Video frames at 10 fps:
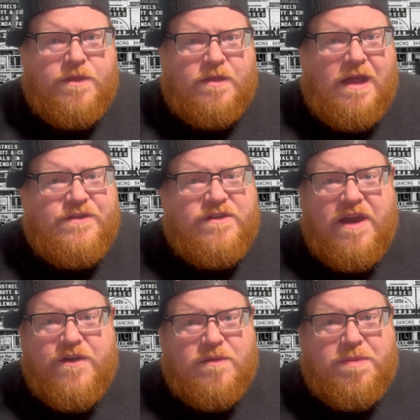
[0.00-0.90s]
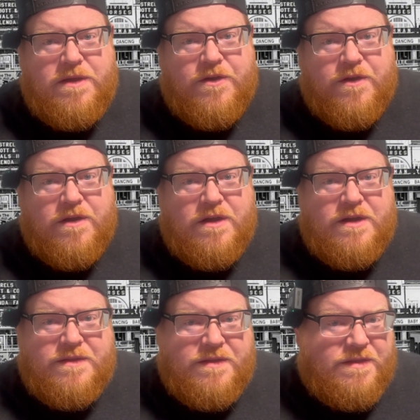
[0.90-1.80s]
The legendary pier,
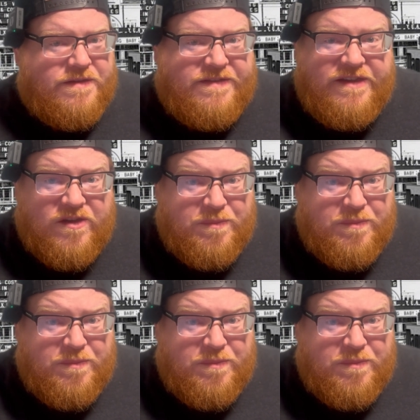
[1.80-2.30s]
the Steel